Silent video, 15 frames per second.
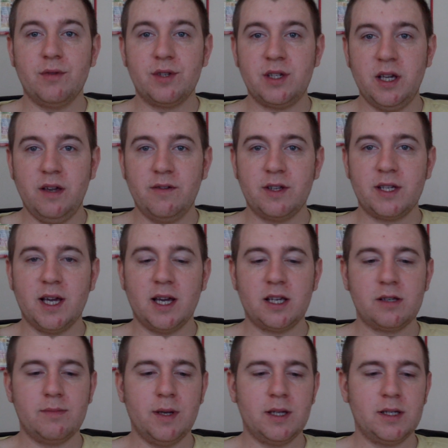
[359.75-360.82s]
receive a
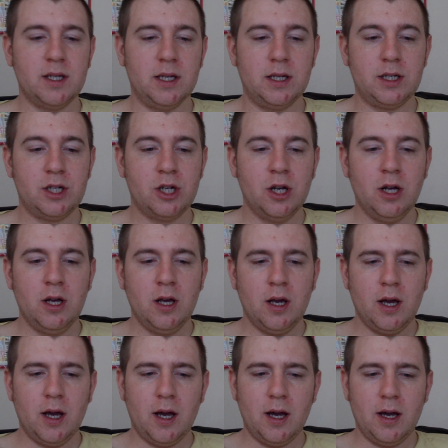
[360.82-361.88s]
text message.
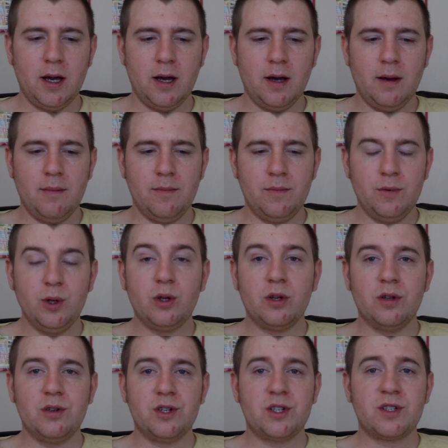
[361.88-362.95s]
Um, you can